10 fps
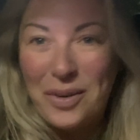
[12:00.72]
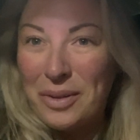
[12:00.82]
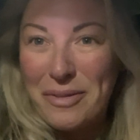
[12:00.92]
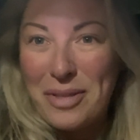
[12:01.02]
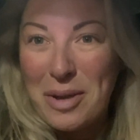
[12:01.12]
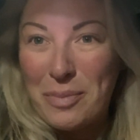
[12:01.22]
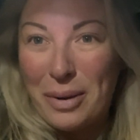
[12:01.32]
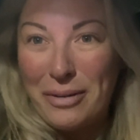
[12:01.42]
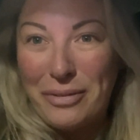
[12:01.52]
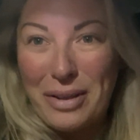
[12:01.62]
all of the
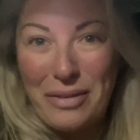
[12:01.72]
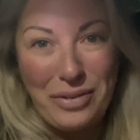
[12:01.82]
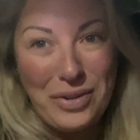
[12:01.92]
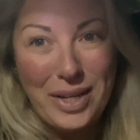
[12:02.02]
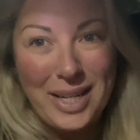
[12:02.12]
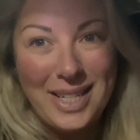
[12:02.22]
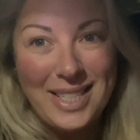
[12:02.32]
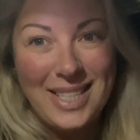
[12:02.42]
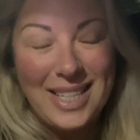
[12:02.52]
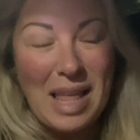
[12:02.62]
above, if you
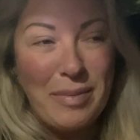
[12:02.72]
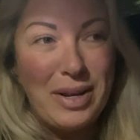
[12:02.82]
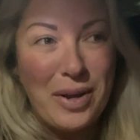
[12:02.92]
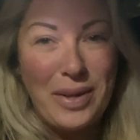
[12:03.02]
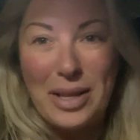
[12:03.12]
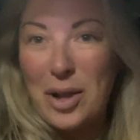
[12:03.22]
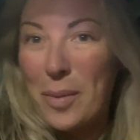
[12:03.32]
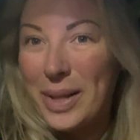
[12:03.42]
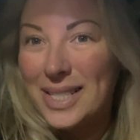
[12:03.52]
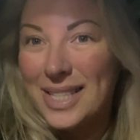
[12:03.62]
can let me know in the
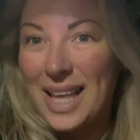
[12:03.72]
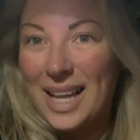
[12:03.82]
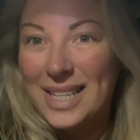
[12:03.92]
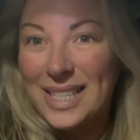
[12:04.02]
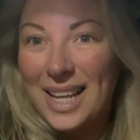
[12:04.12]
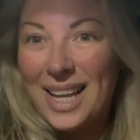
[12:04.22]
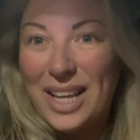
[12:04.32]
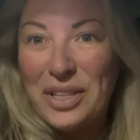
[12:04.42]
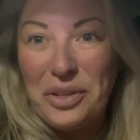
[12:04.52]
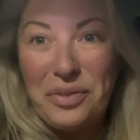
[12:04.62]
comments that
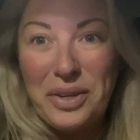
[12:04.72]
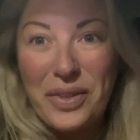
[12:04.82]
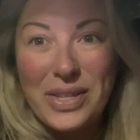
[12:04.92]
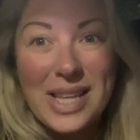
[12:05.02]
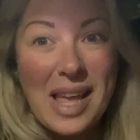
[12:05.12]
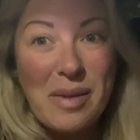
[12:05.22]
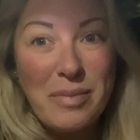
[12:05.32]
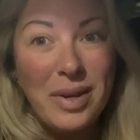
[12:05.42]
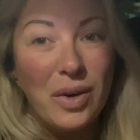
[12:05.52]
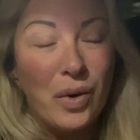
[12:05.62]
you feel the
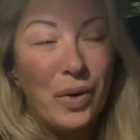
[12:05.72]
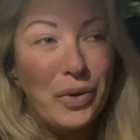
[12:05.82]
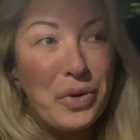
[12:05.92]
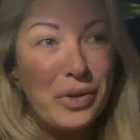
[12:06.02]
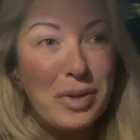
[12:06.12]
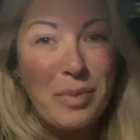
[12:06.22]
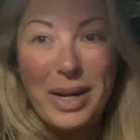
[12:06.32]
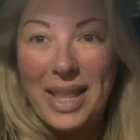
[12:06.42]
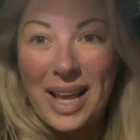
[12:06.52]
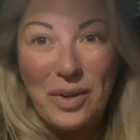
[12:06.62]
same or you know
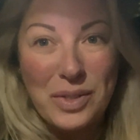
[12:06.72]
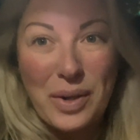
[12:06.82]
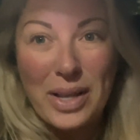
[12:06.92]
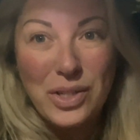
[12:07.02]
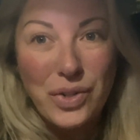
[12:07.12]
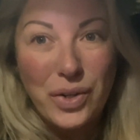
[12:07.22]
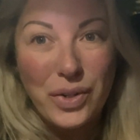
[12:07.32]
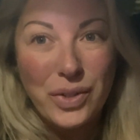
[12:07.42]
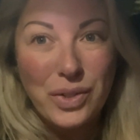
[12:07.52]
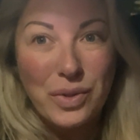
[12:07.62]
somebody that also has
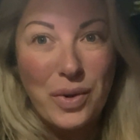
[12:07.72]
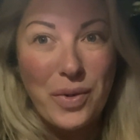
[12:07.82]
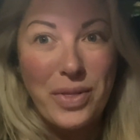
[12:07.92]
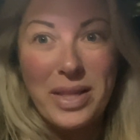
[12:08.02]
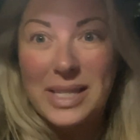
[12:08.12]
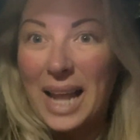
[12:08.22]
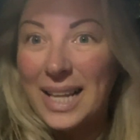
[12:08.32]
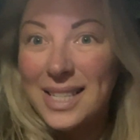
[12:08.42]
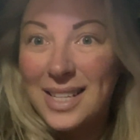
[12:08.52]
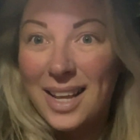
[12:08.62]
struggles or there's an
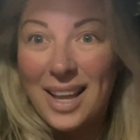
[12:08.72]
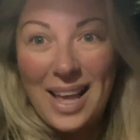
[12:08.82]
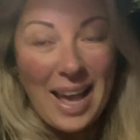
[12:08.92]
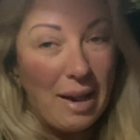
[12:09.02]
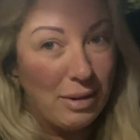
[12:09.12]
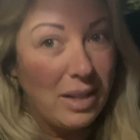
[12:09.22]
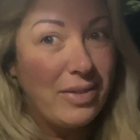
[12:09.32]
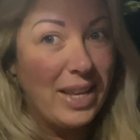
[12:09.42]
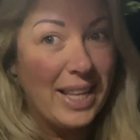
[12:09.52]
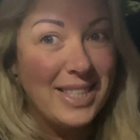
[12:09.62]
answer, I would
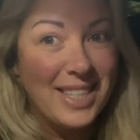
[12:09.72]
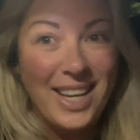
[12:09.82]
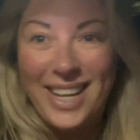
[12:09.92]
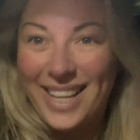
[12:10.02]
love the answer